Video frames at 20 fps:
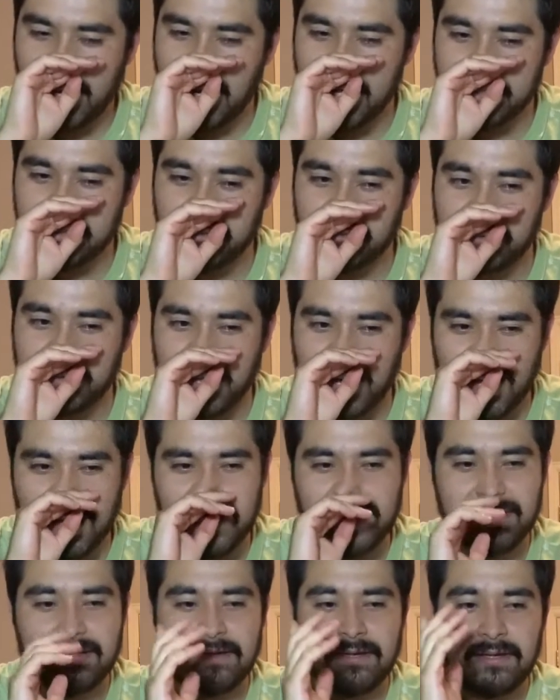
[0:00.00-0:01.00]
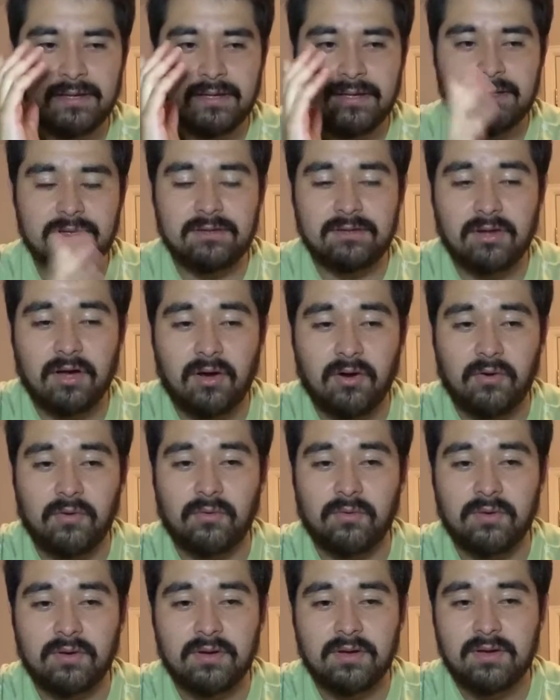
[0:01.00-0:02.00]
do not
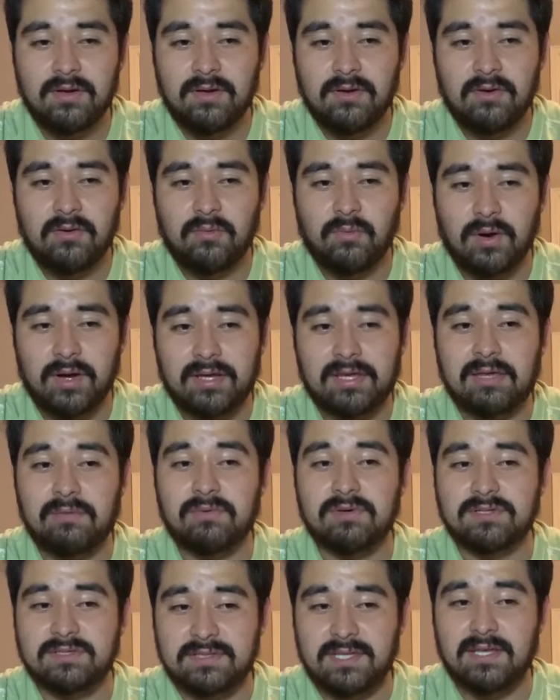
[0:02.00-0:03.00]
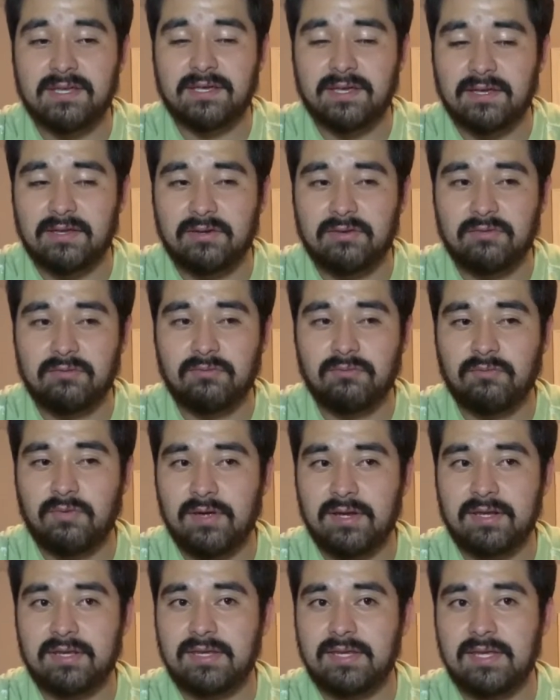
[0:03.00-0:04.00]
know what he was thinking
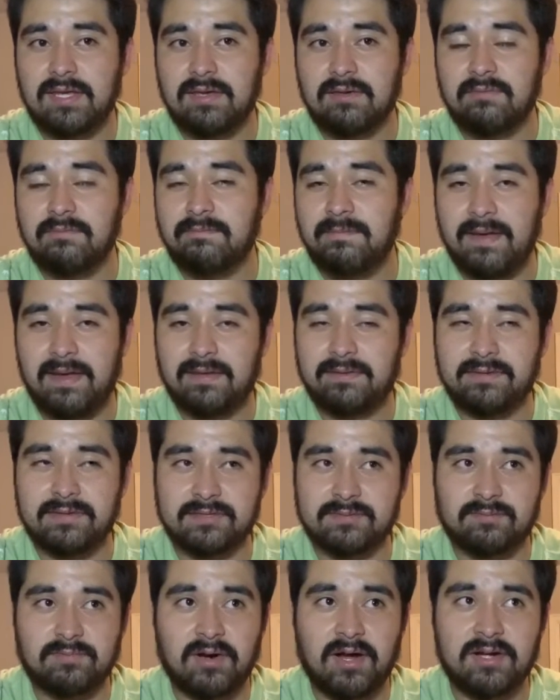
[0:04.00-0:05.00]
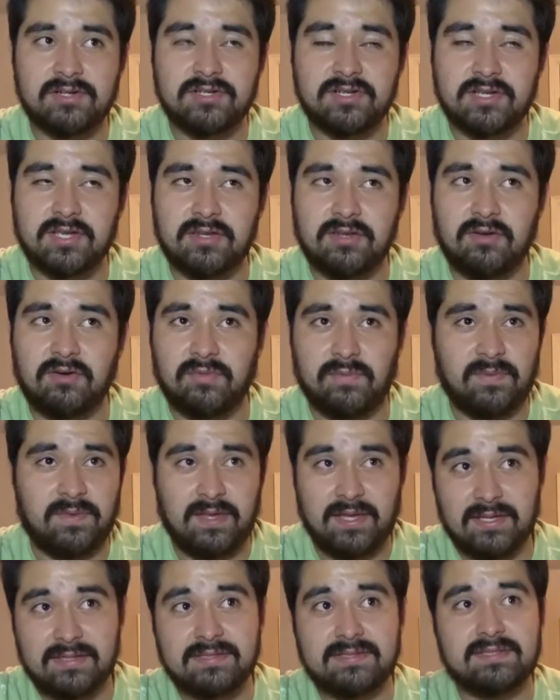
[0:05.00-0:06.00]
when he made this project. You know,
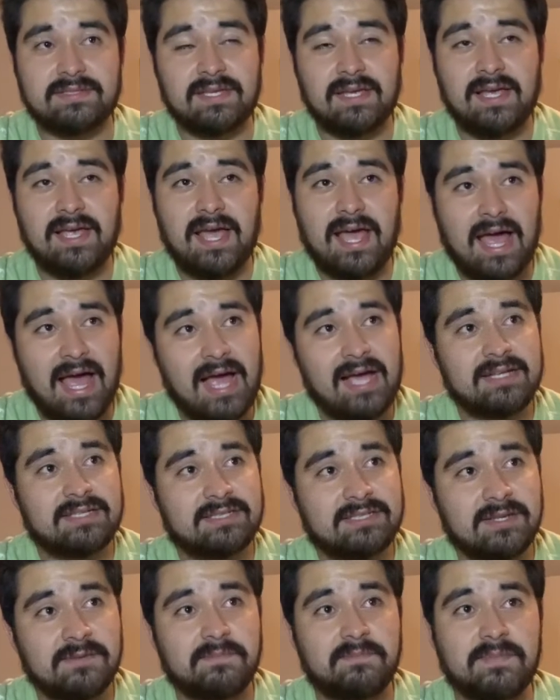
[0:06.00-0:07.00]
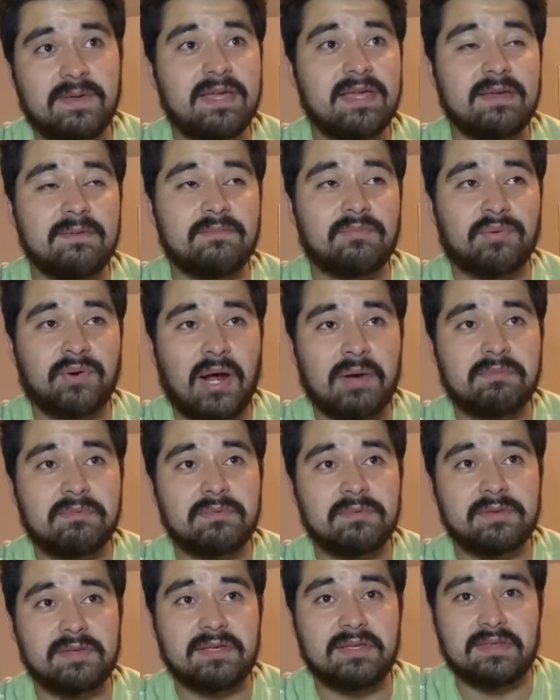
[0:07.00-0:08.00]
this has to be
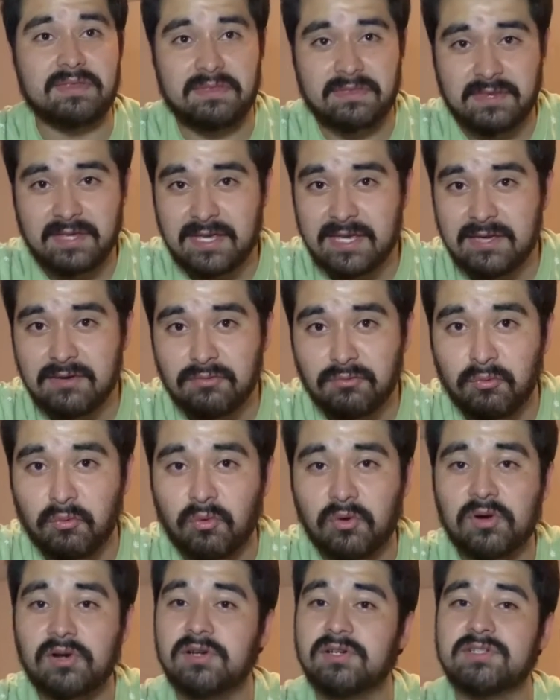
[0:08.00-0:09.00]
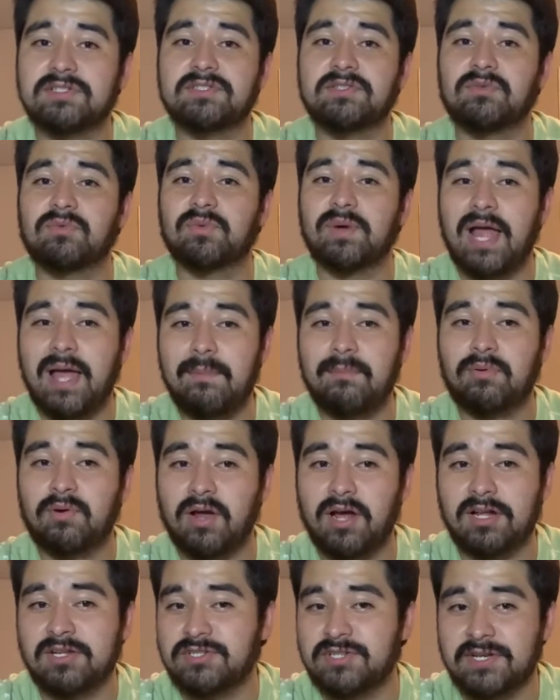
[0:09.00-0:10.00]
probably the worst rap
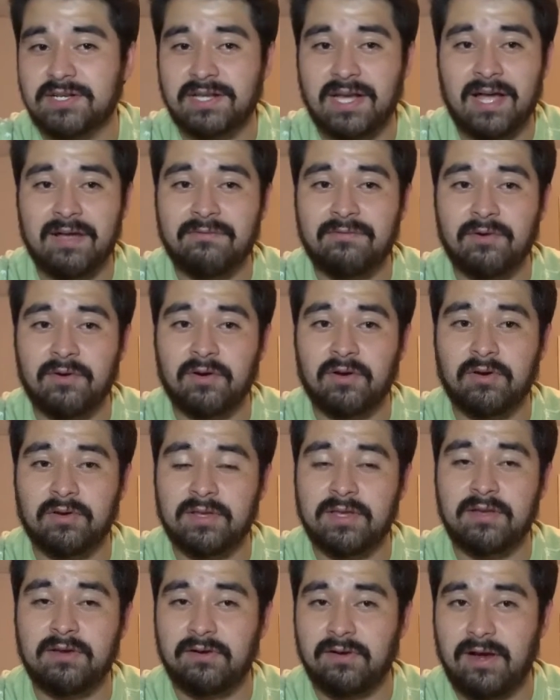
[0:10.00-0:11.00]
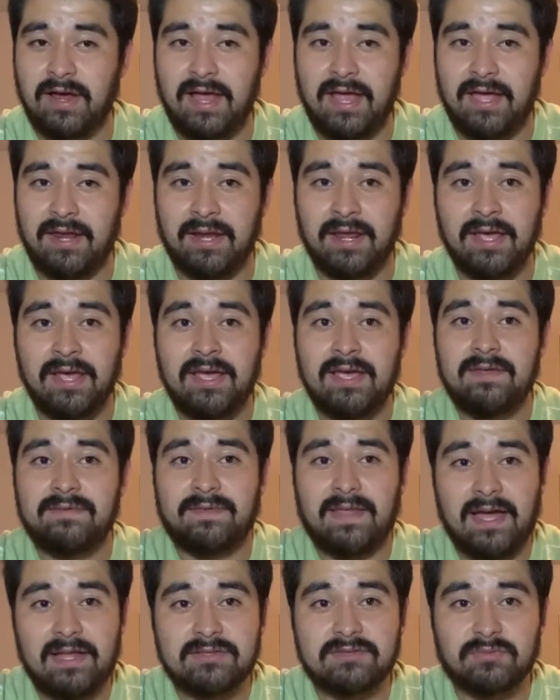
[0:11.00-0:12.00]
project I've heard all year. And
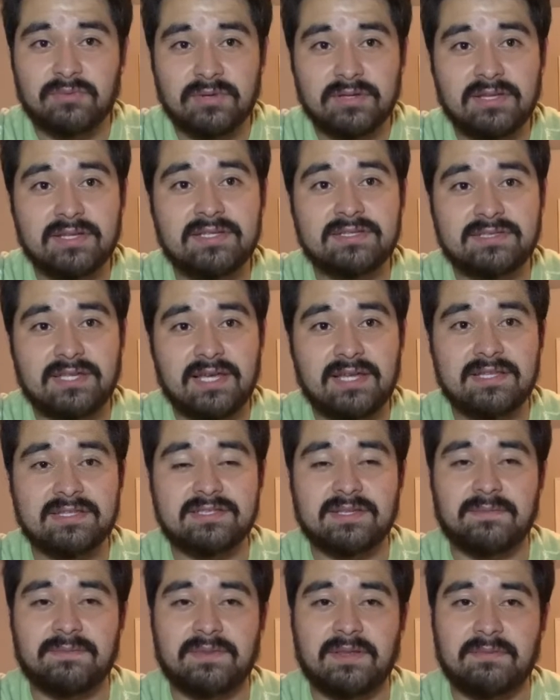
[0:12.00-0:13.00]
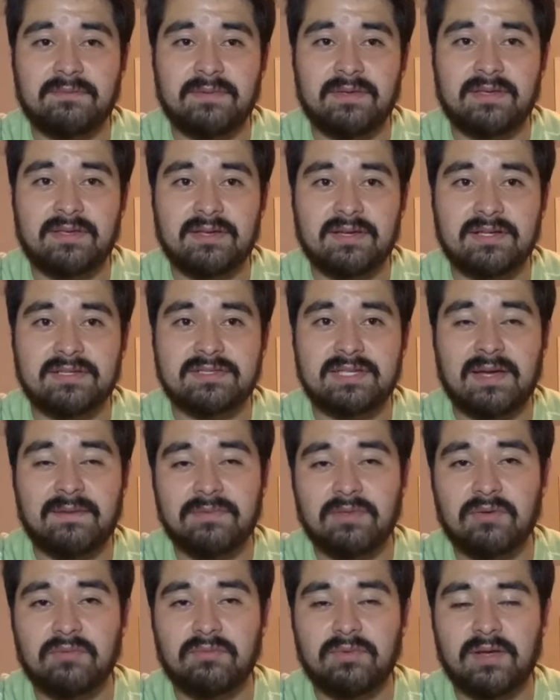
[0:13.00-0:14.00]
that's really saying something, because I'm
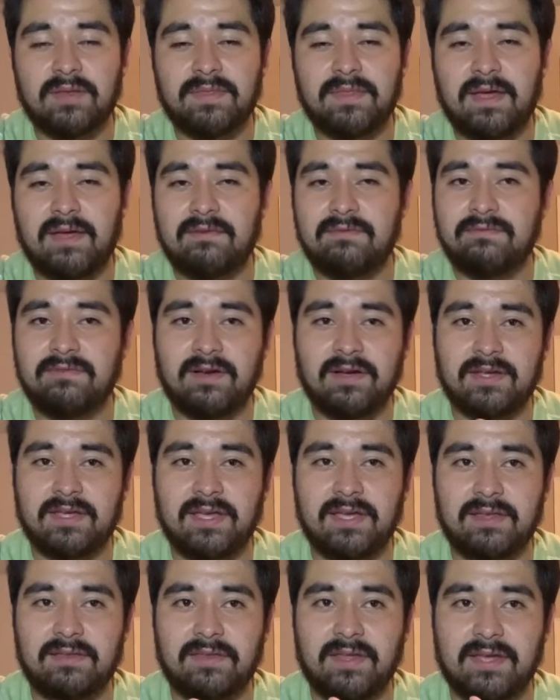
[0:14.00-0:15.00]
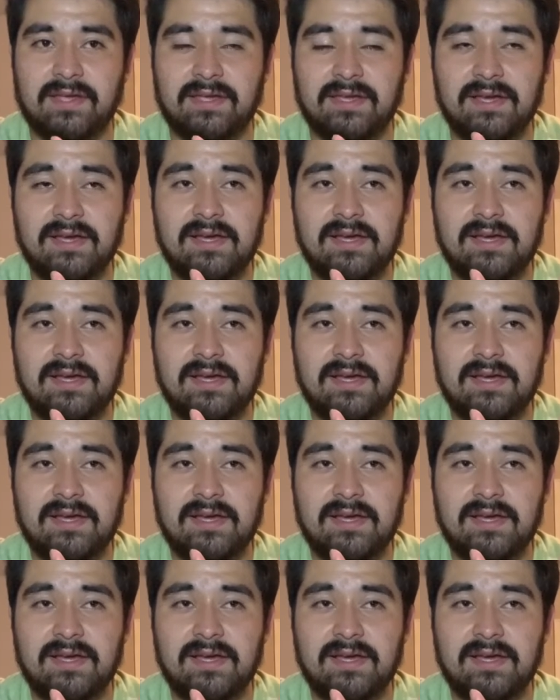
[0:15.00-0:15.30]
the one that fucking like